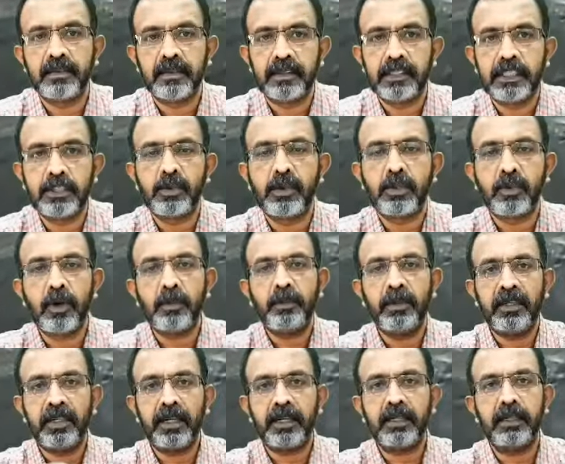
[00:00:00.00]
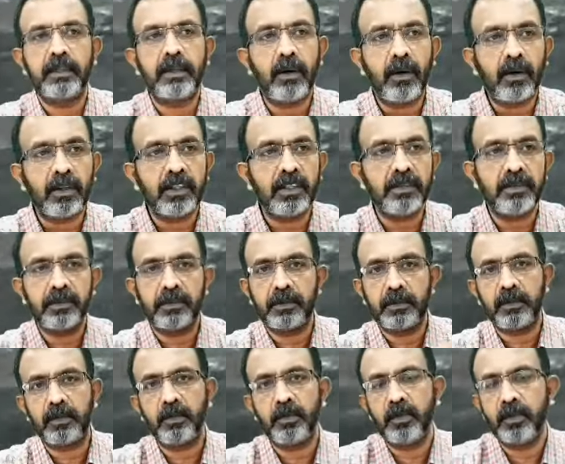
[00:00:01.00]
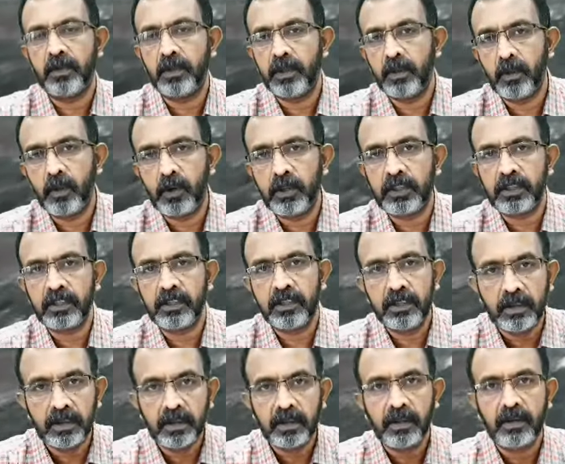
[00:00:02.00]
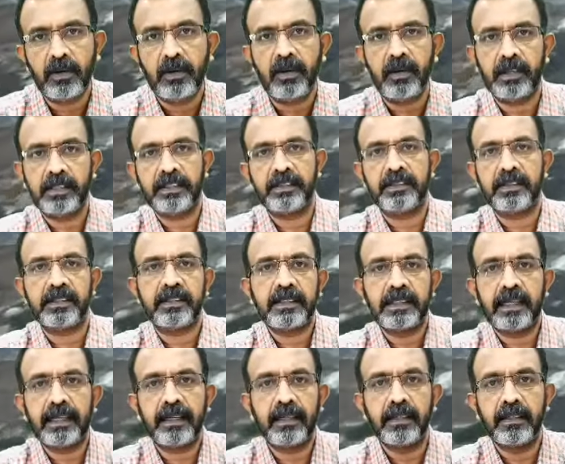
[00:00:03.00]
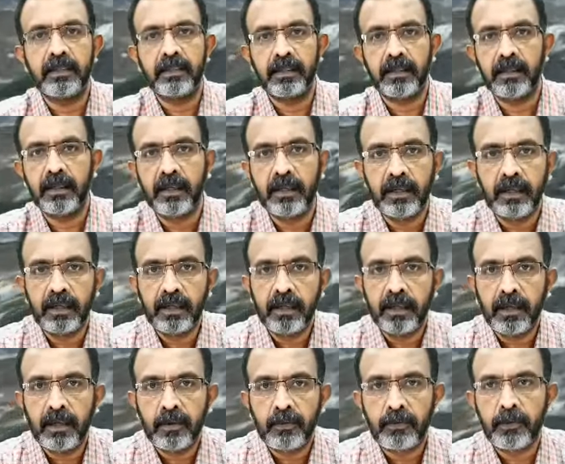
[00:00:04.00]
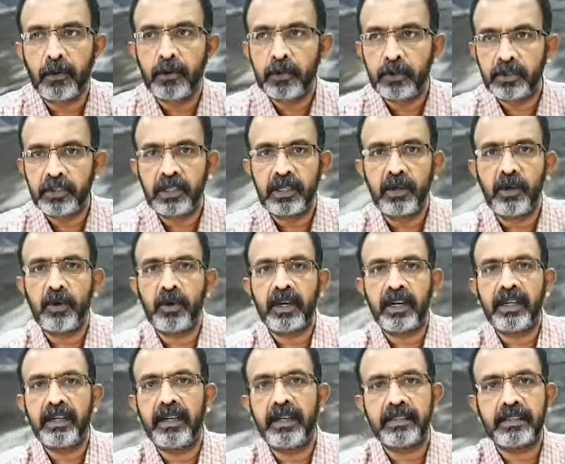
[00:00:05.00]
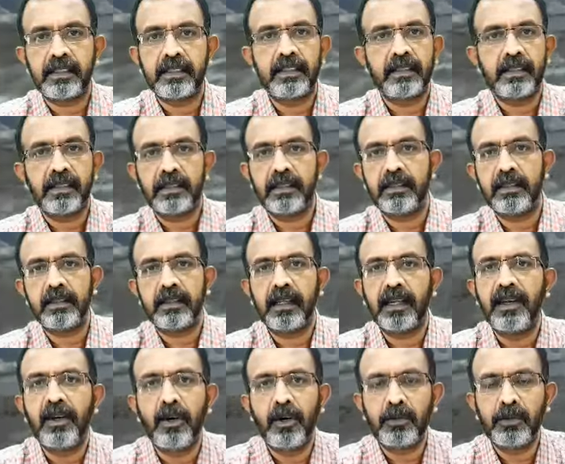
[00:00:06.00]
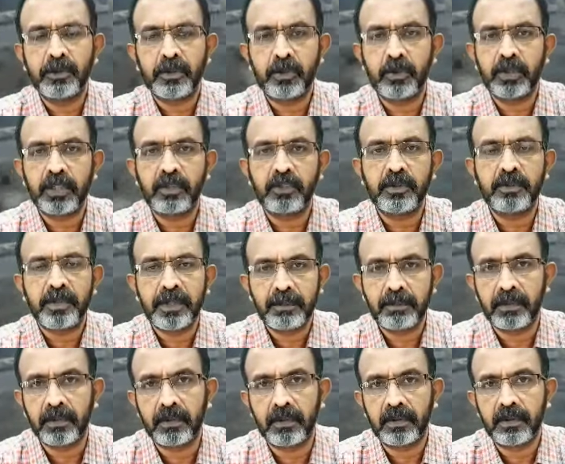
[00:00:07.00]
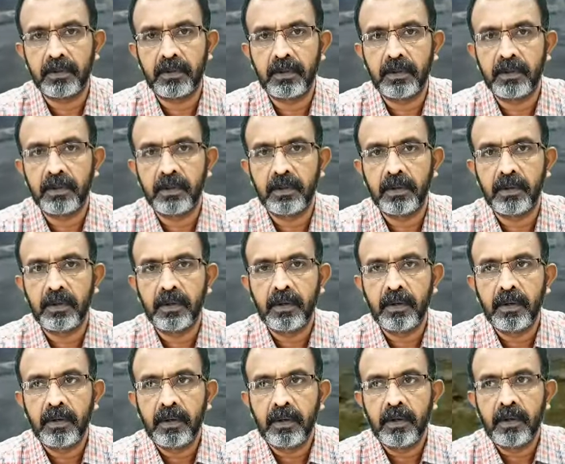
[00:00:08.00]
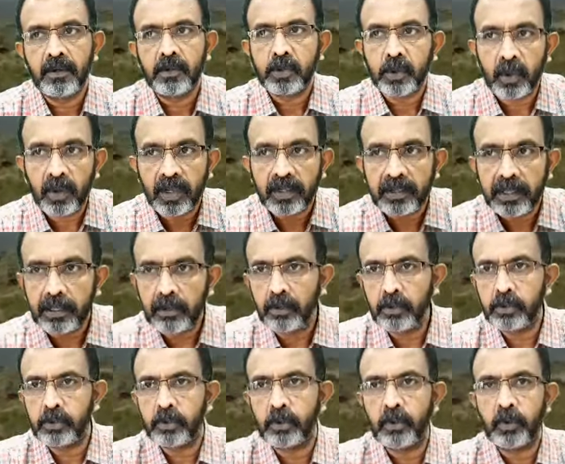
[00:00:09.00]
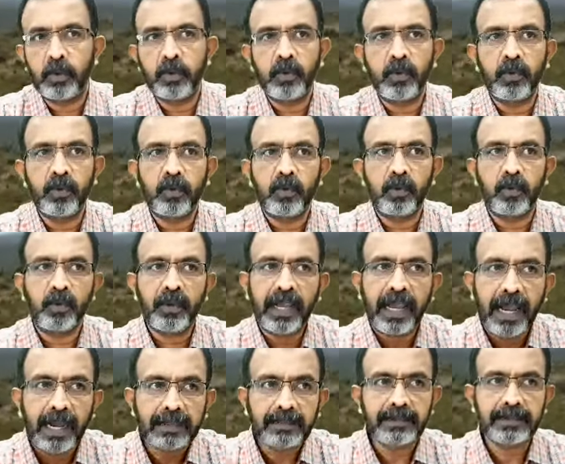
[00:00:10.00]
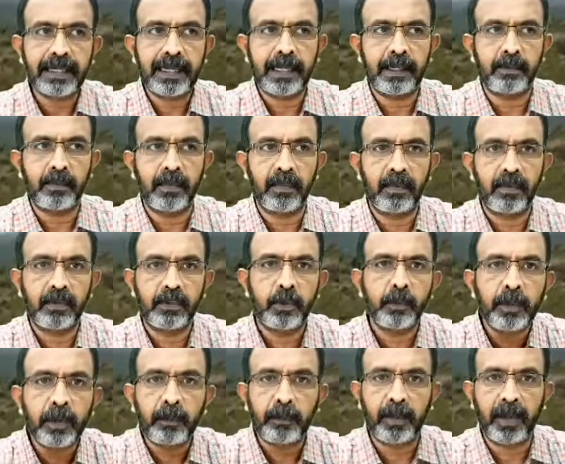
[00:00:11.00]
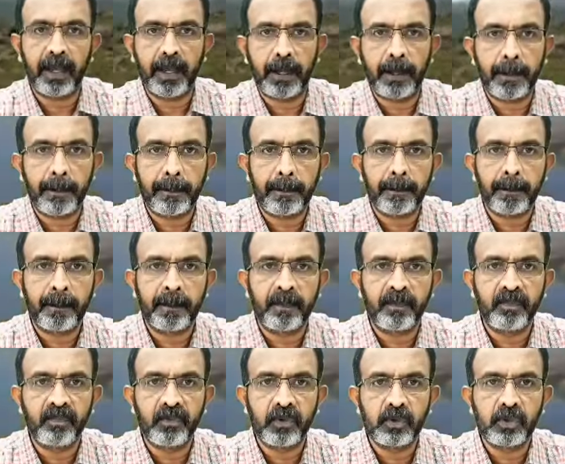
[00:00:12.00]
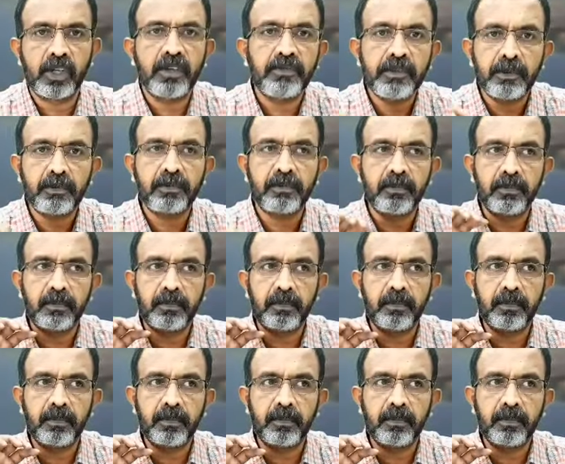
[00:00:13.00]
this was opened and all the water at a sudden flowed to the lower areas and killed almost 2,000 people. So there also, we had time to prepare. So if the